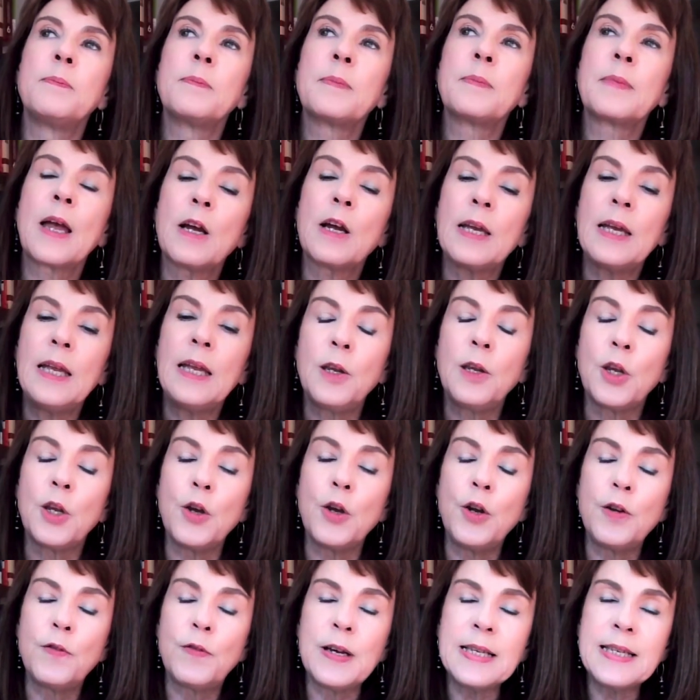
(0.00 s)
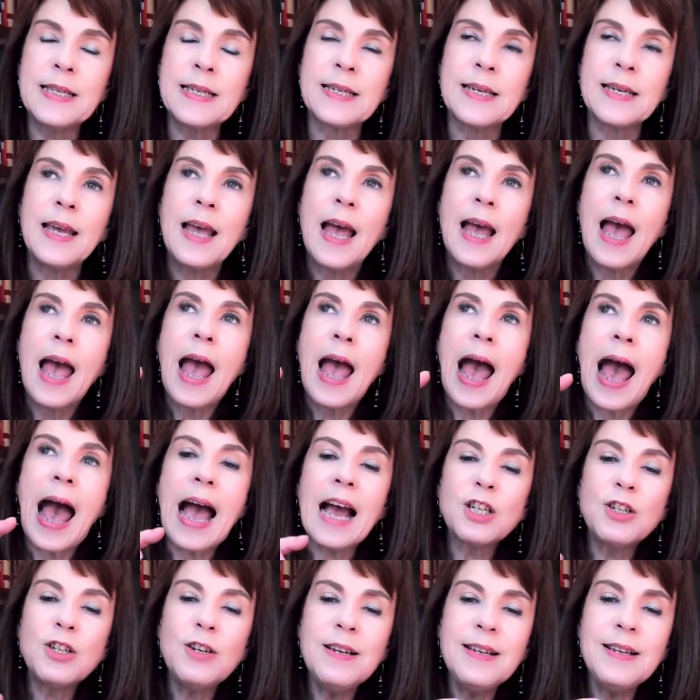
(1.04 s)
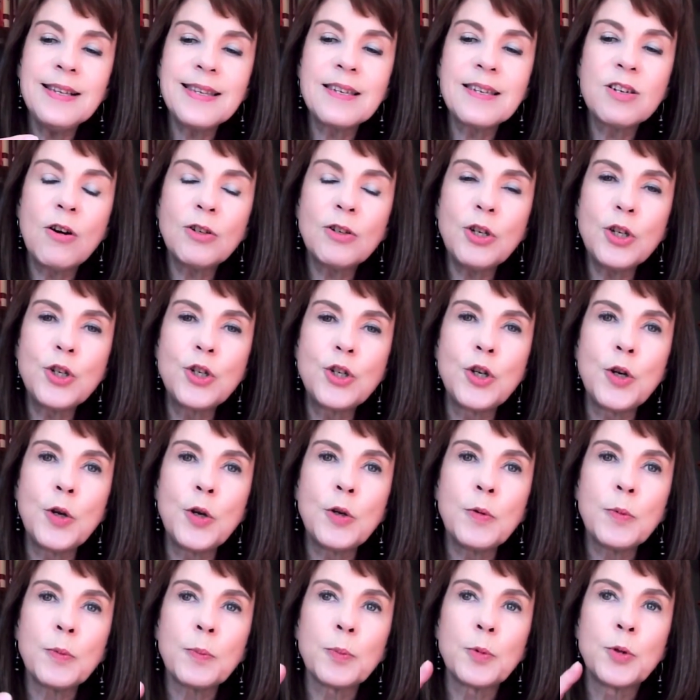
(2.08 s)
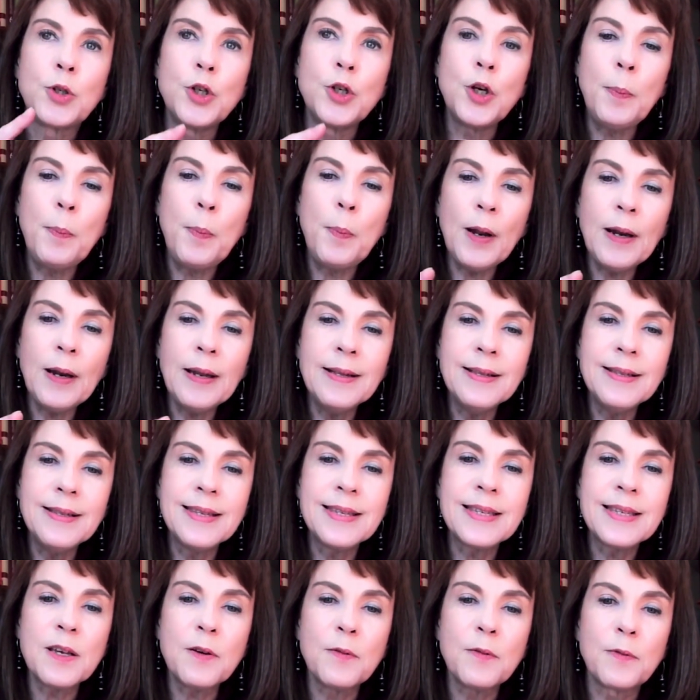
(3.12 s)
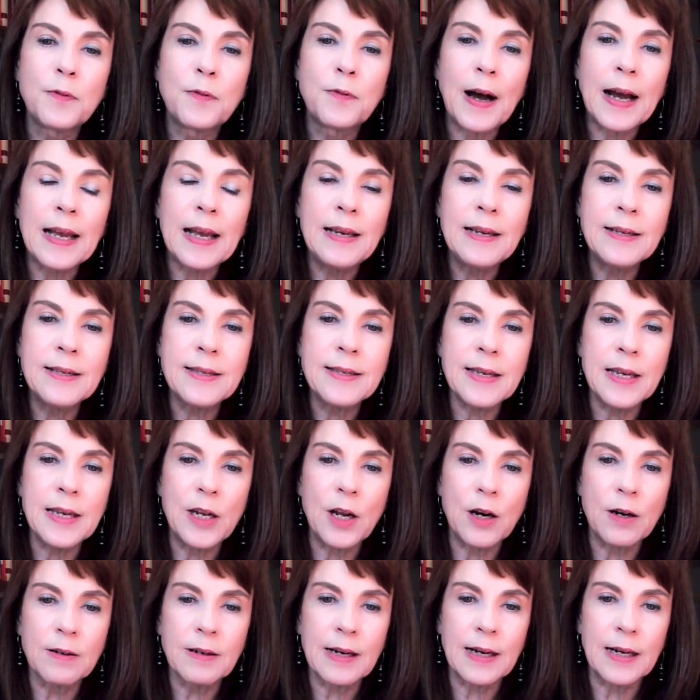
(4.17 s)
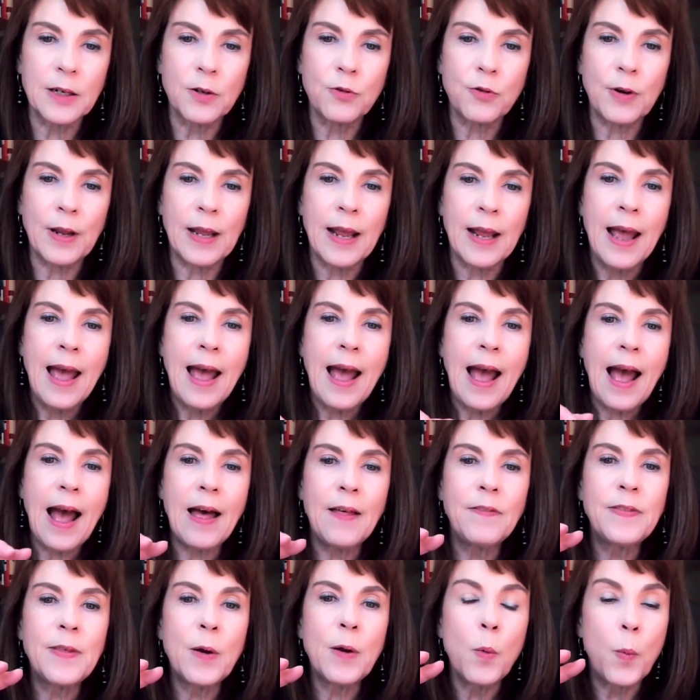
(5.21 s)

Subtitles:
in a university actually started to do pollen surveillance in our country. And the